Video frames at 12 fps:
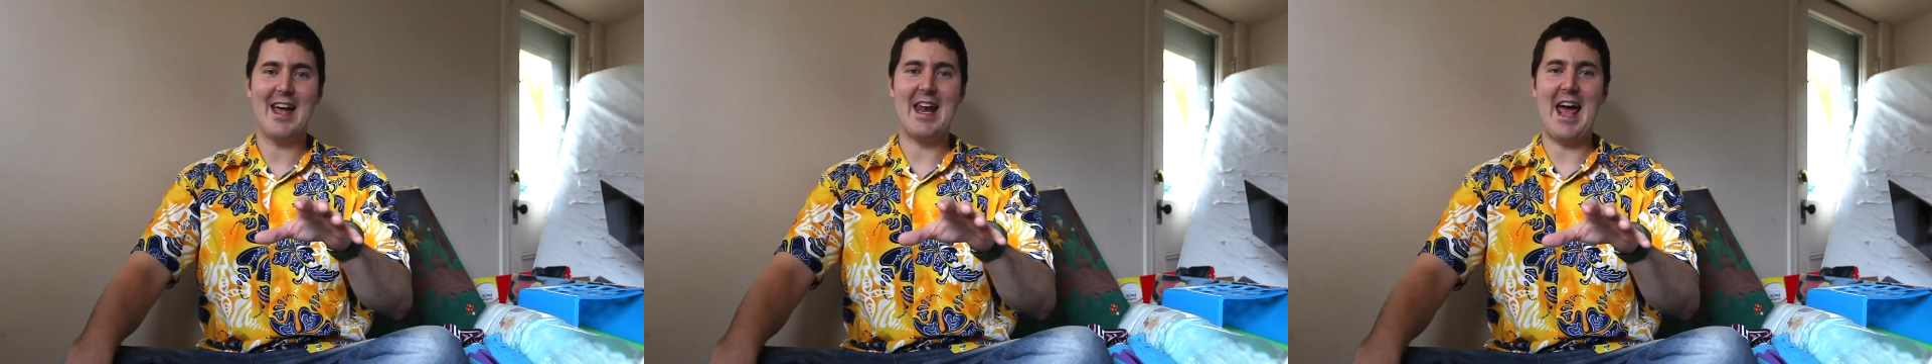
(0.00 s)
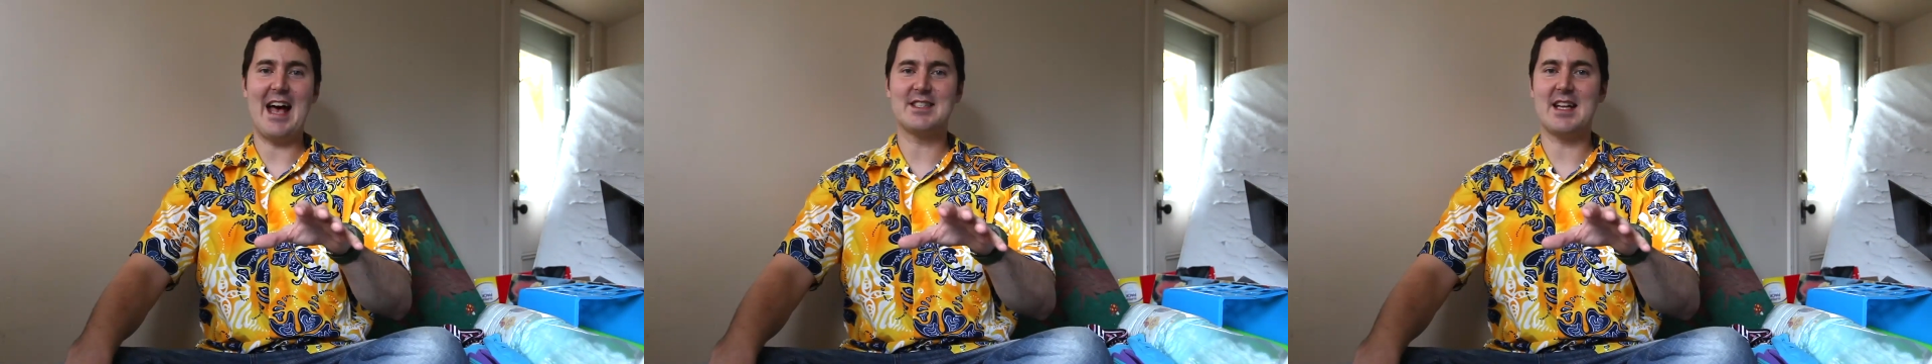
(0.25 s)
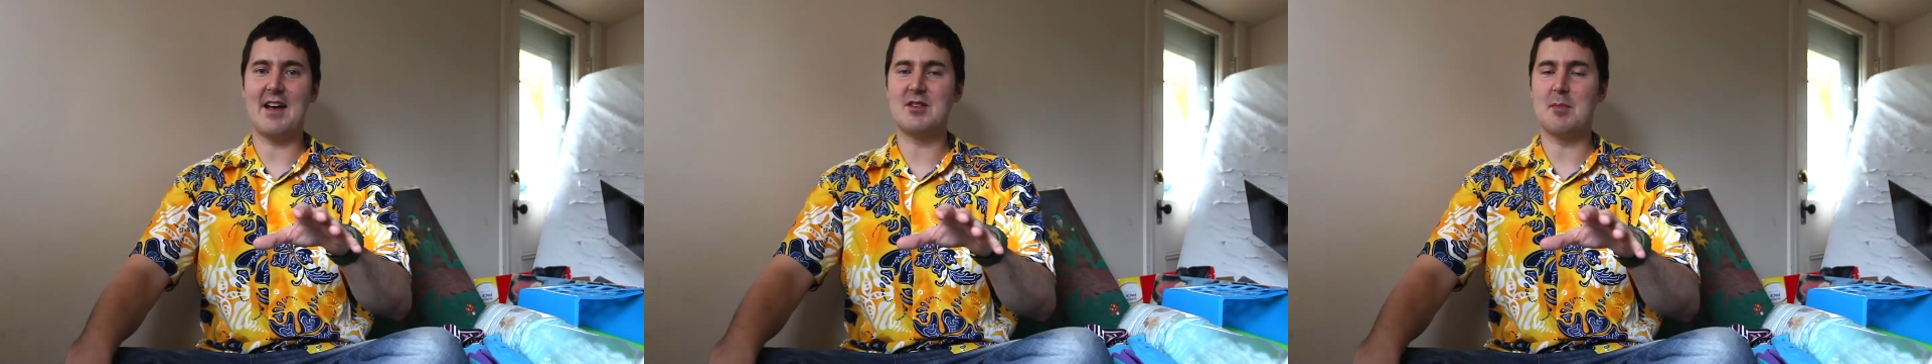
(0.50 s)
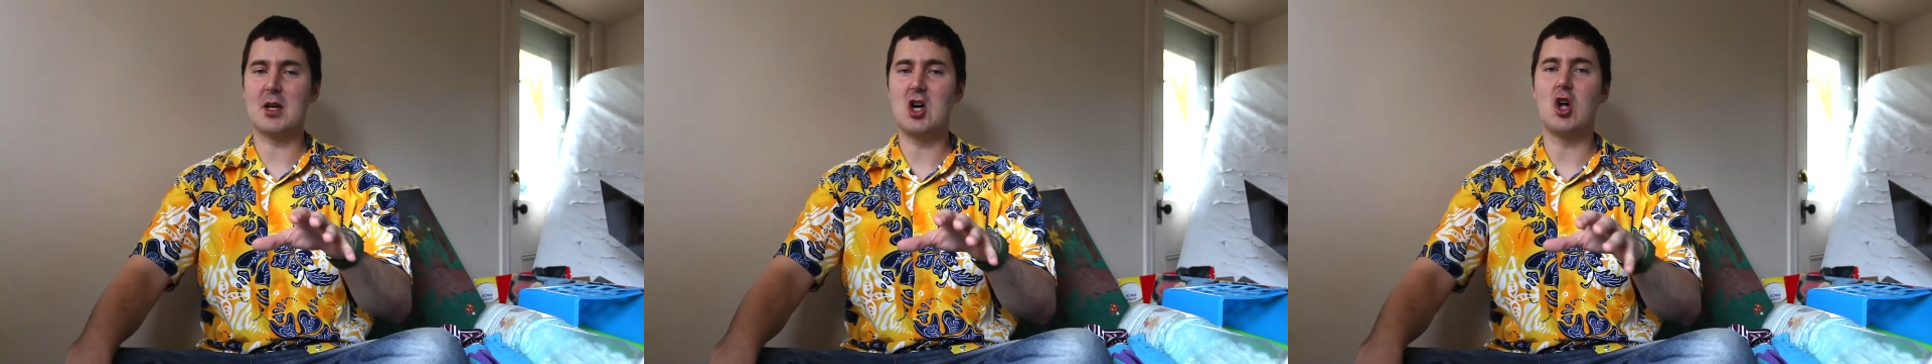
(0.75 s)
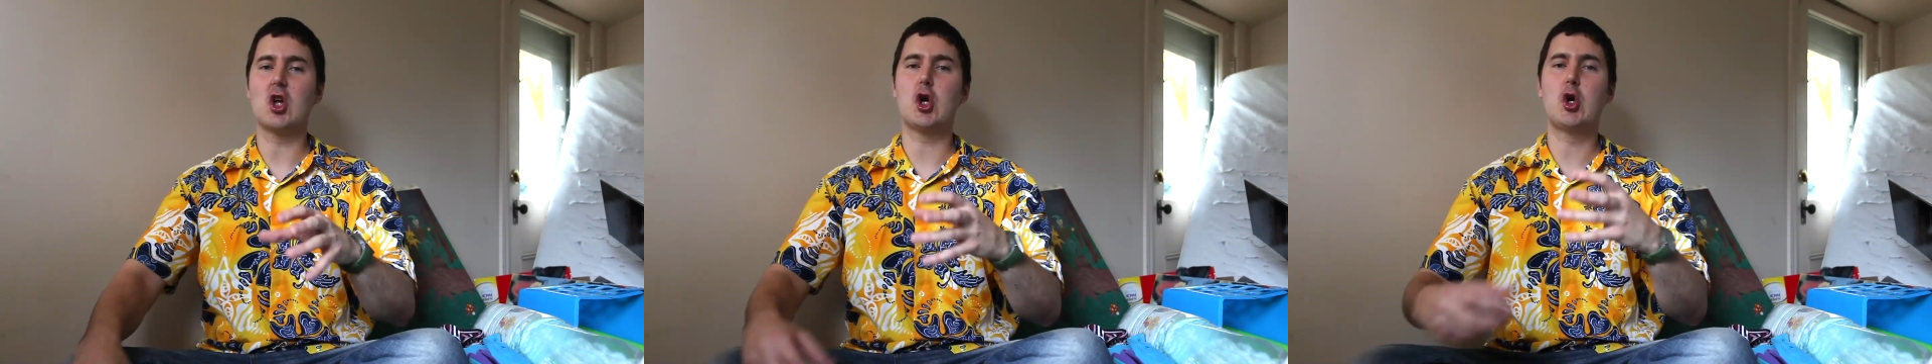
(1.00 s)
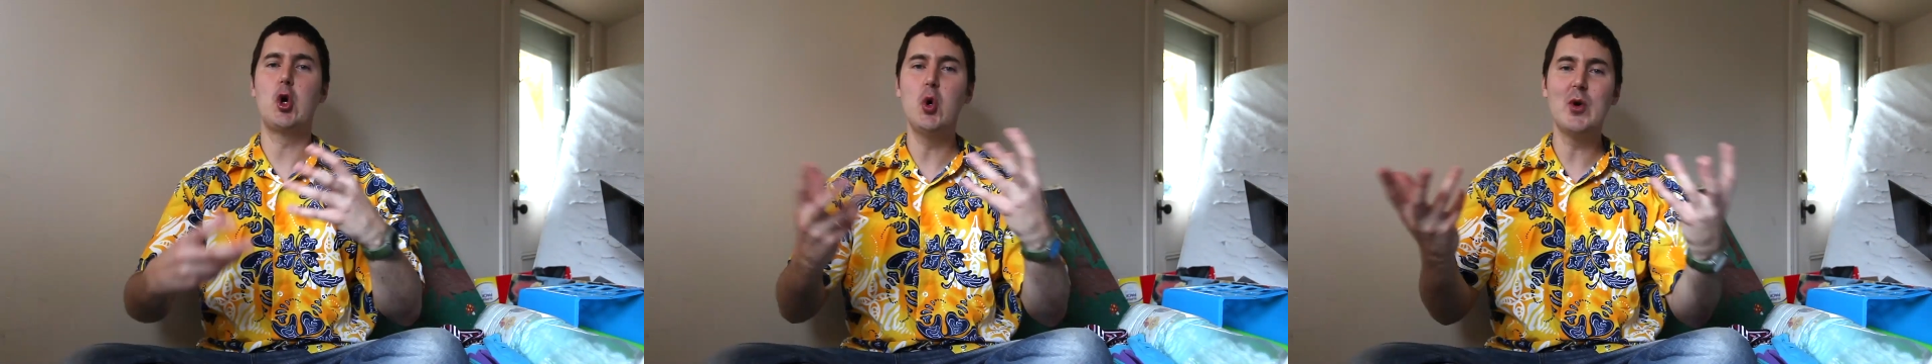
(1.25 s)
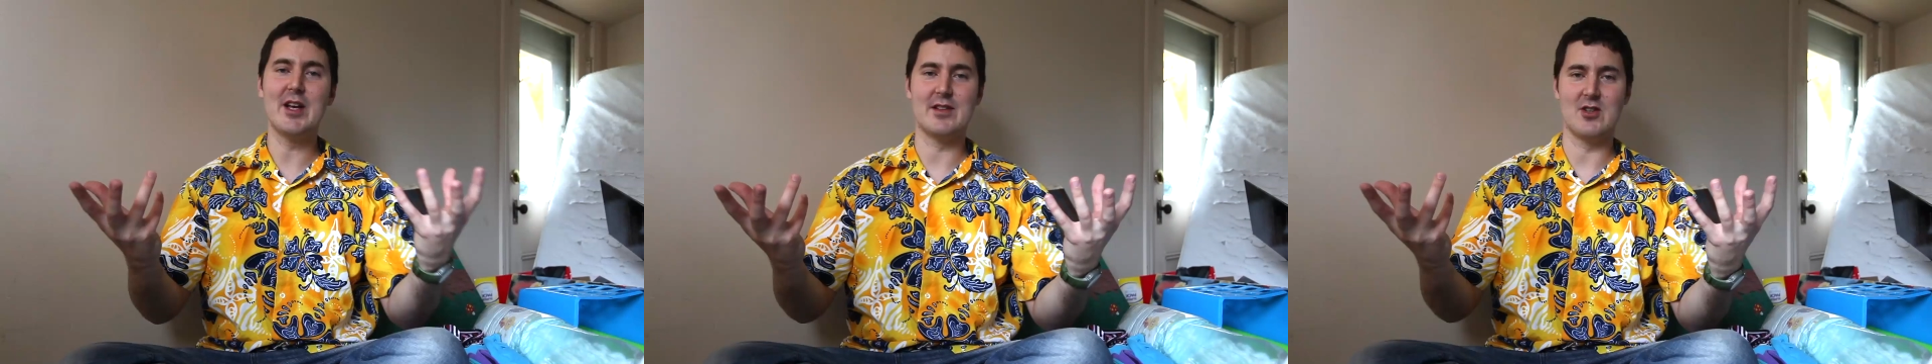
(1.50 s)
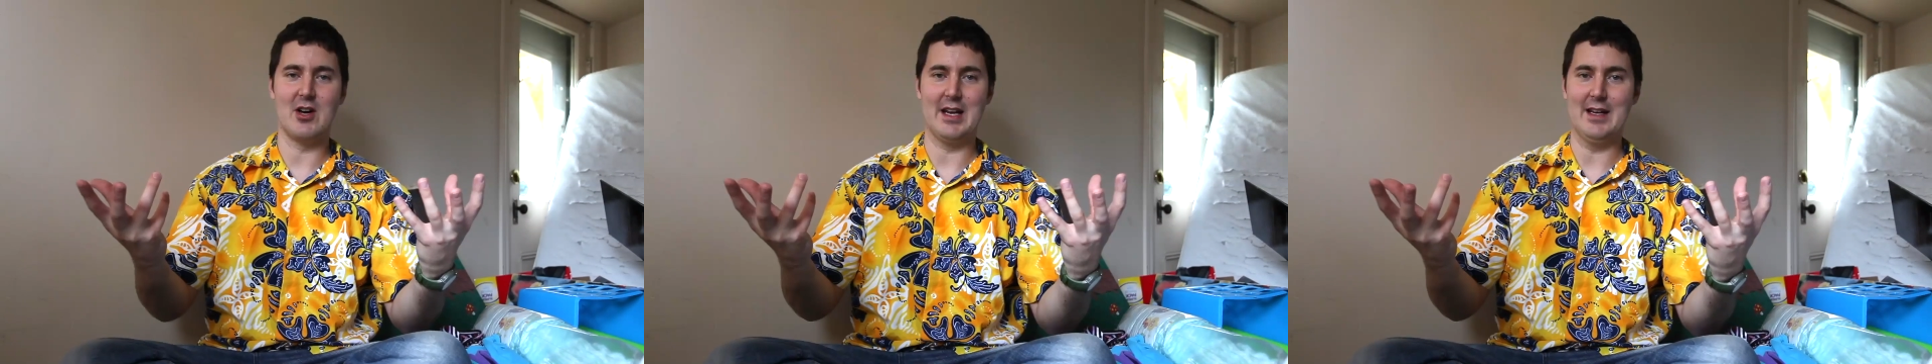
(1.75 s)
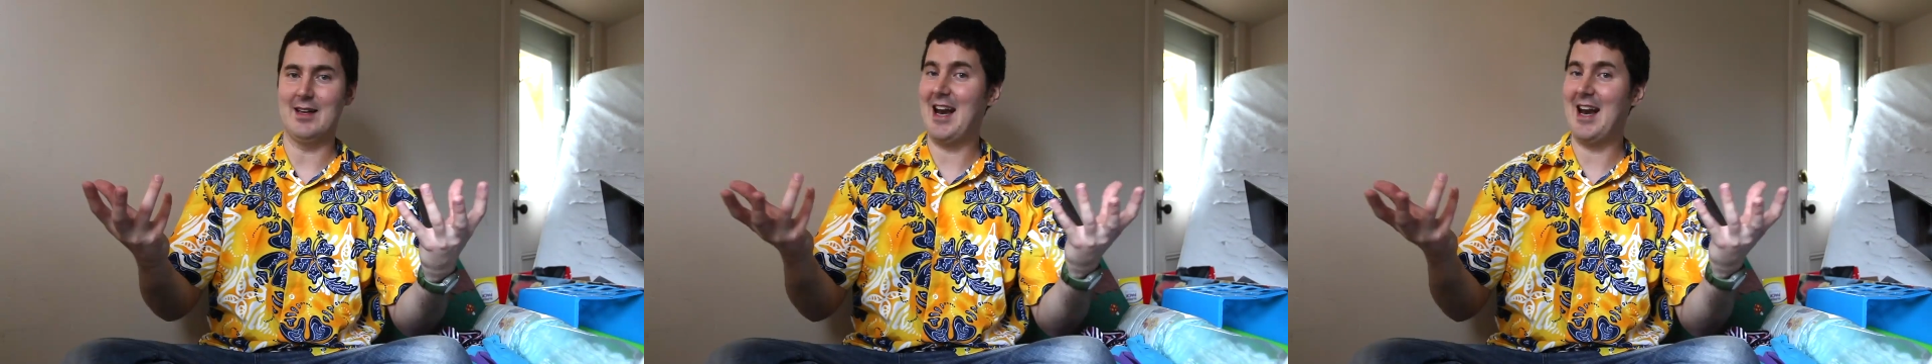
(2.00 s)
and it has to have something called CUDAs on it.